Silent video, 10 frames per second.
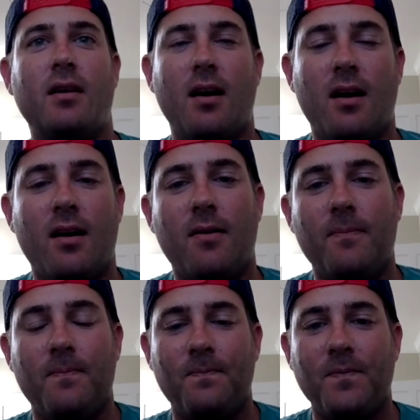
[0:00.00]
Now
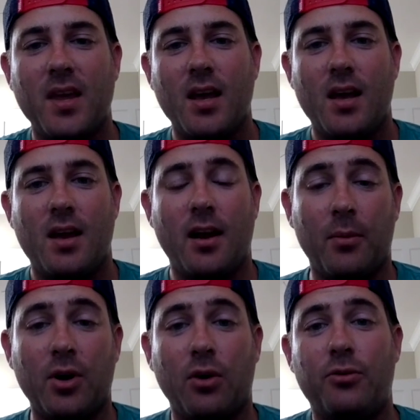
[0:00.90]
I'm
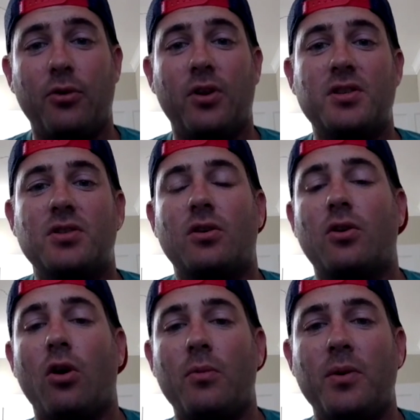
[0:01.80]
going to go through the list and
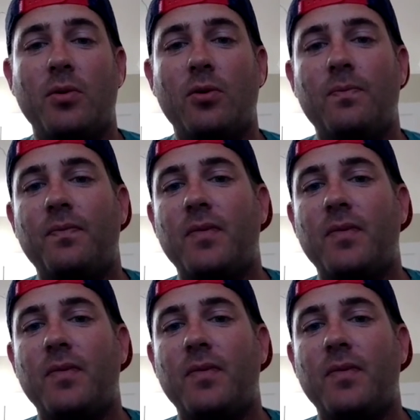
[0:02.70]
start calling people.